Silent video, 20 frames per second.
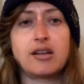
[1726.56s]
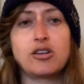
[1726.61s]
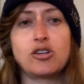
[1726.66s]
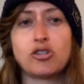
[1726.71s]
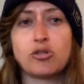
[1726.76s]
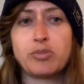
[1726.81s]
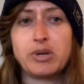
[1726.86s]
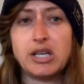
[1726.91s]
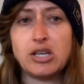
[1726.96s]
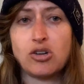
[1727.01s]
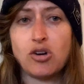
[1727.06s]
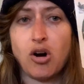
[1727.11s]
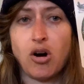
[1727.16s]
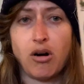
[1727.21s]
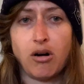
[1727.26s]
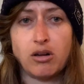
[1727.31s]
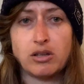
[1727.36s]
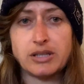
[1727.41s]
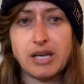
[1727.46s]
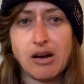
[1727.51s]
you're being
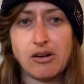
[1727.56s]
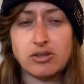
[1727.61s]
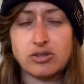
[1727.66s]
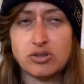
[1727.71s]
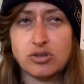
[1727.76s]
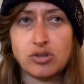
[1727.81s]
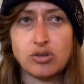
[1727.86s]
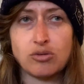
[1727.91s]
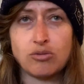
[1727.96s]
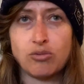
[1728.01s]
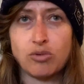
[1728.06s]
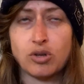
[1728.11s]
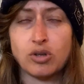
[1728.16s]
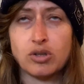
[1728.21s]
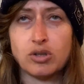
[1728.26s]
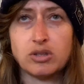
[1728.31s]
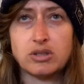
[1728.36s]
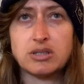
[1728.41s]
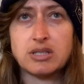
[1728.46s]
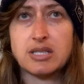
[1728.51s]
called out into the
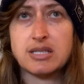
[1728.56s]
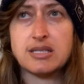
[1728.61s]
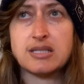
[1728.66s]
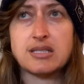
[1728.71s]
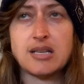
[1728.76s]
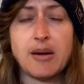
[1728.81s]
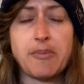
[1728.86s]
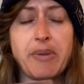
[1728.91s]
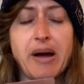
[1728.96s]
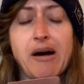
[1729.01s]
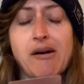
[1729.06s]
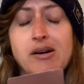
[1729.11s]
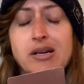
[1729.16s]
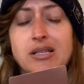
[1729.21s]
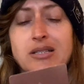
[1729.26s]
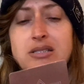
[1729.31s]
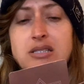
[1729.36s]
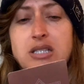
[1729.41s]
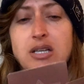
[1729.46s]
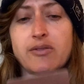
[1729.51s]
world to step out
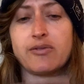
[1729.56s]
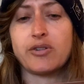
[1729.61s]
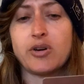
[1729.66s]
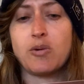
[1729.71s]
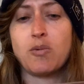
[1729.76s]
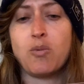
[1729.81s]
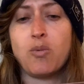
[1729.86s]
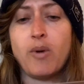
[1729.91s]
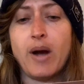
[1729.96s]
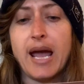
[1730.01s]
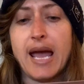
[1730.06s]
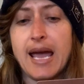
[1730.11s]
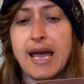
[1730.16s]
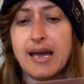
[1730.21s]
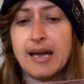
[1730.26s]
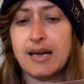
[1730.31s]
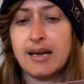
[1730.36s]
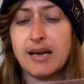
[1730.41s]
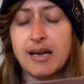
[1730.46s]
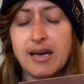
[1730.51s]
in a different
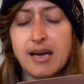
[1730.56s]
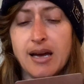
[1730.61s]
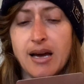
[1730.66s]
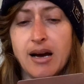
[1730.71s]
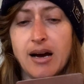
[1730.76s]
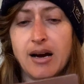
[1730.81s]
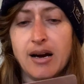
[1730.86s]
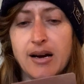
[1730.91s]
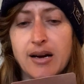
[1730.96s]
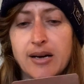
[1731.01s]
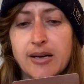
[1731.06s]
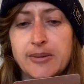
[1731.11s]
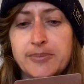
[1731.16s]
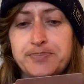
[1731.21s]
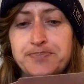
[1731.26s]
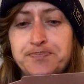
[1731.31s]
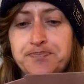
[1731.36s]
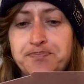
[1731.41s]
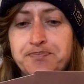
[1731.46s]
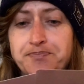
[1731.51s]
way.
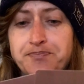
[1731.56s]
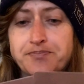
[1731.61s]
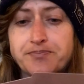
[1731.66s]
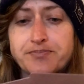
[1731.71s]
Um,